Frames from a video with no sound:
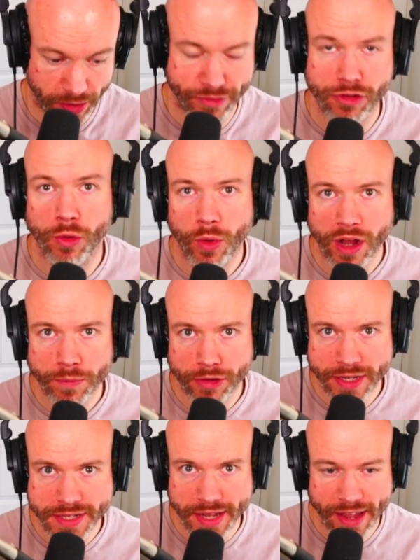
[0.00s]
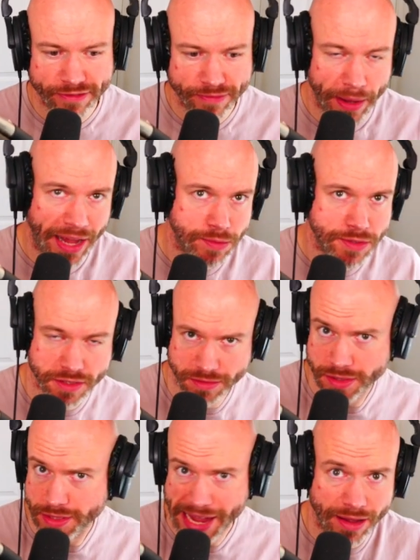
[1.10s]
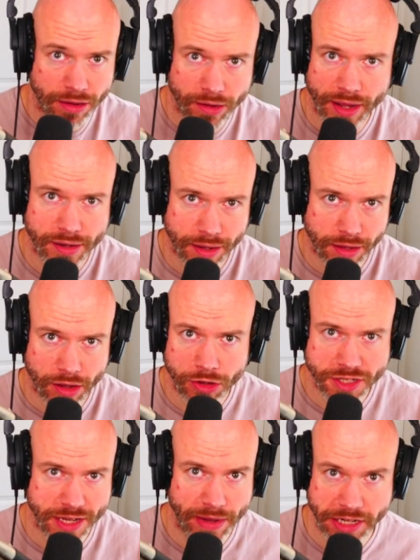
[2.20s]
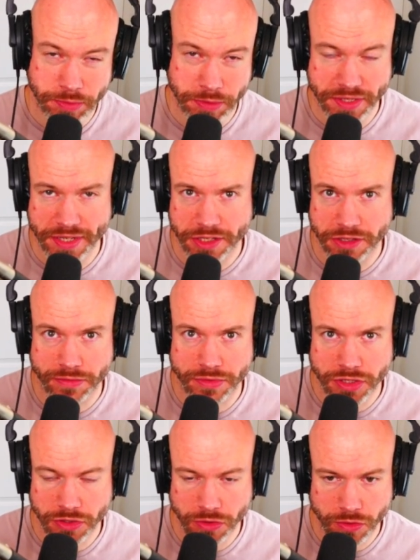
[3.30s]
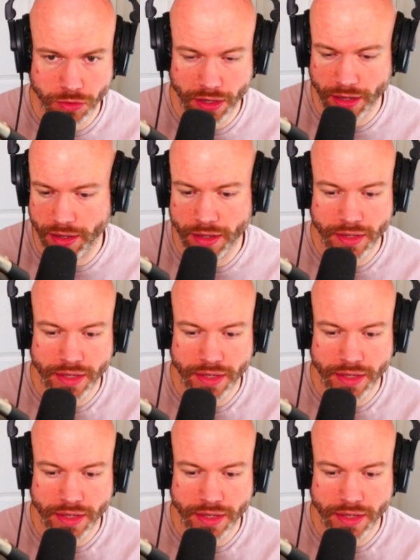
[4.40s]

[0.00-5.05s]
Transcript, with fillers: If you're a WordPress dev, perhaps take a look at another content management system to uh,